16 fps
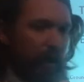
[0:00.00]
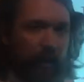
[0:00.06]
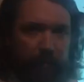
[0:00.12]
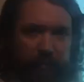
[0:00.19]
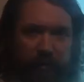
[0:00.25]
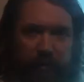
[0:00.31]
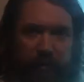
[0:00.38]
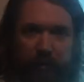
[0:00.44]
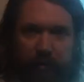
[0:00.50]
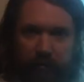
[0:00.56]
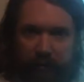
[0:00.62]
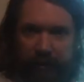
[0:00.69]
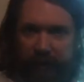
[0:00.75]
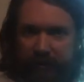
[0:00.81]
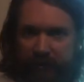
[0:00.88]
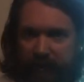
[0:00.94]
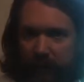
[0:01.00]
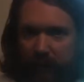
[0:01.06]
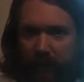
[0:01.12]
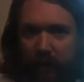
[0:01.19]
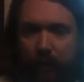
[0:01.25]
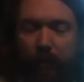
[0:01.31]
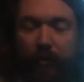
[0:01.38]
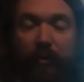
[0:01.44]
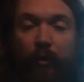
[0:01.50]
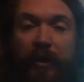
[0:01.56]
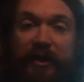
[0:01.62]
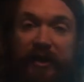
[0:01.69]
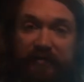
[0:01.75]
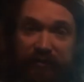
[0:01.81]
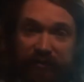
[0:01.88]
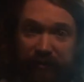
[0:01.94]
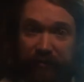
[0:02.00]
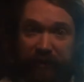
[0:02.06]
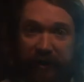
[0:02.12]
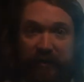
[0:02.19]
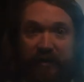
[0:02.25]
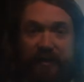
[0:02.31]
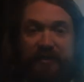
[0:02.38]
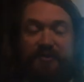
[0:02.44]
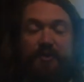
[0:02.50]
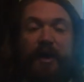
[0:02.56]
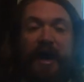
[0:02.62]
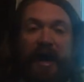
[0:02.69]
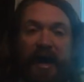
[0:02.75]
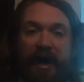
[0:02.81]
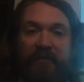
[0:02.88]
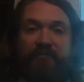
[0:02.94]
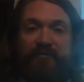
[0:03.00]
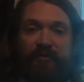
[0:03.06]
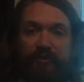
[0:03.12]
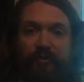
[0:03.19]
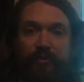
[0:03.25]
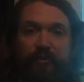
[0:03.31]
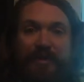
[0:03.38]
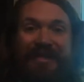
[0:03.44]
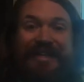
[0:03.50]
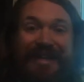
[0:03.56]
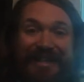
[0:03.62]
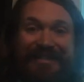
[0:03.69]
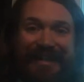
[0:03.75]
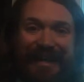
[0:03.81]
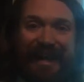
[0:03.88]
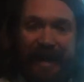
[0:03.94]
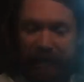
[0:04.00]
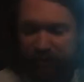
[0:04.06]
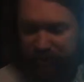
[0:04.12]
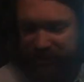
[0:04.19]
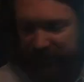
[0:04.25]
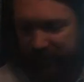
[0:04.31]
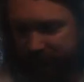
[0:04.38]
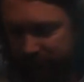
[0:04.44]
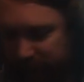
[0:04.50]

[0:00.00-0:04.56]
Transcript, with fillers: up, right? But the way you have to do that is you have to get energy.